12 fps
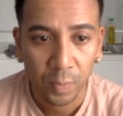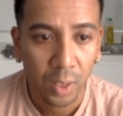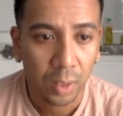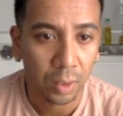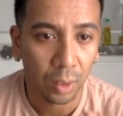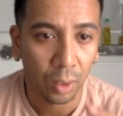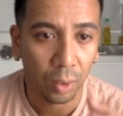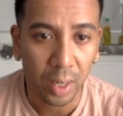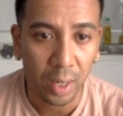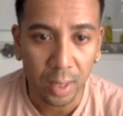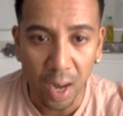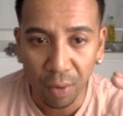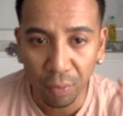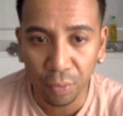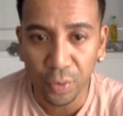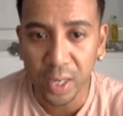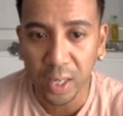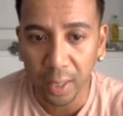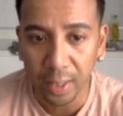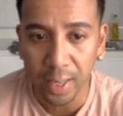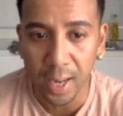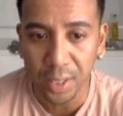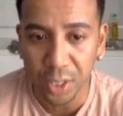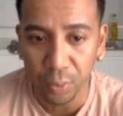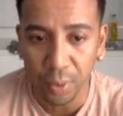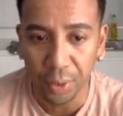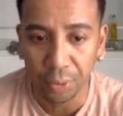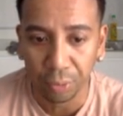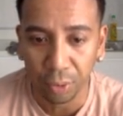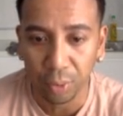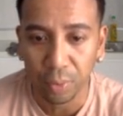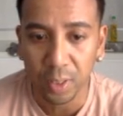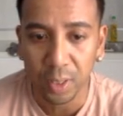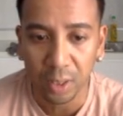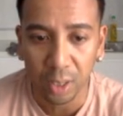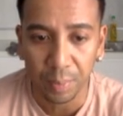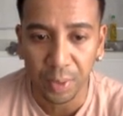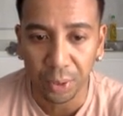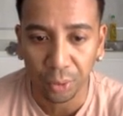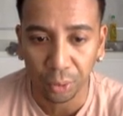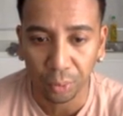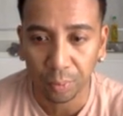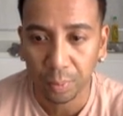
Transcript: So every click that actually went through is coming through